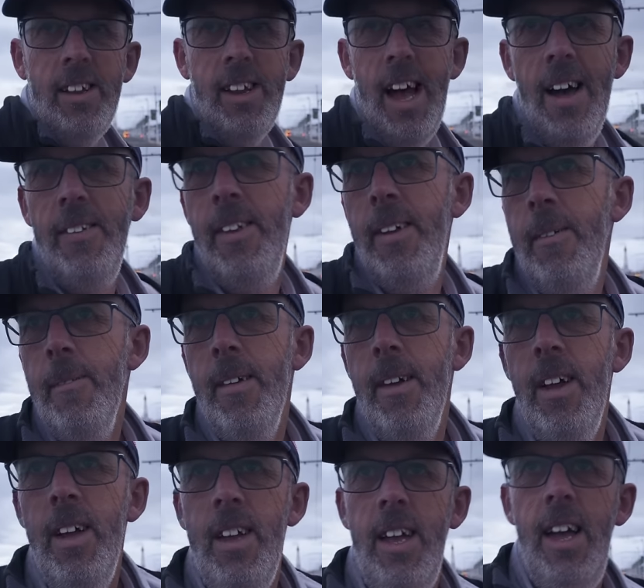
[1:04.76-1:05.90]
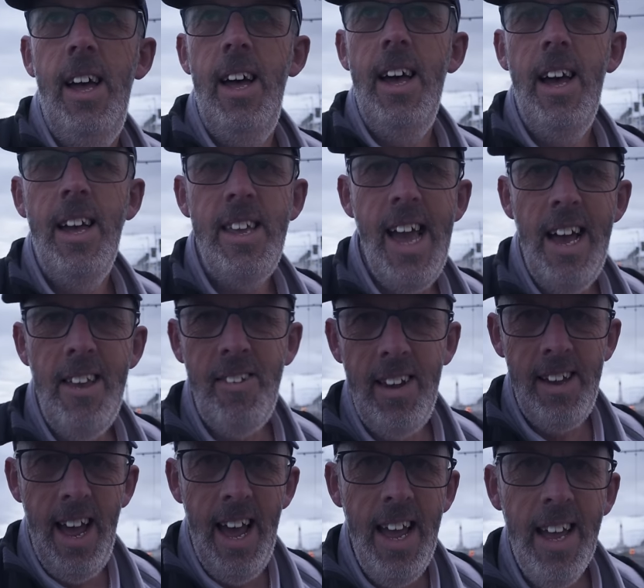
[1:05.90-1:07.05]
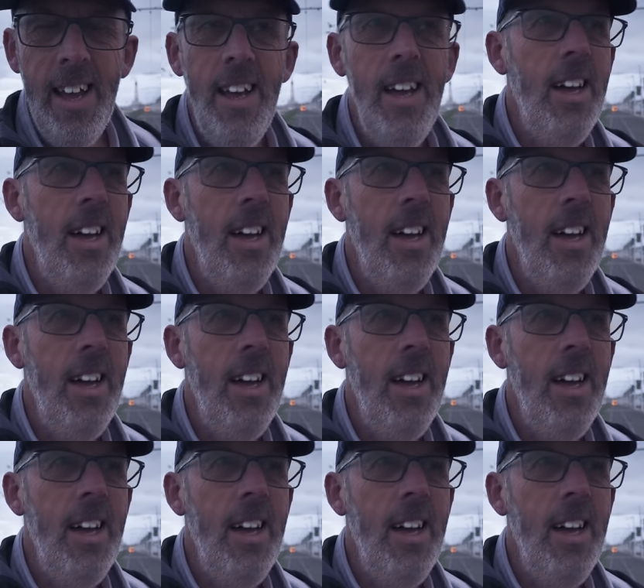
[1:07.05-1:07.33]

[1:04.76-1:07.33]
it down uh, yesterday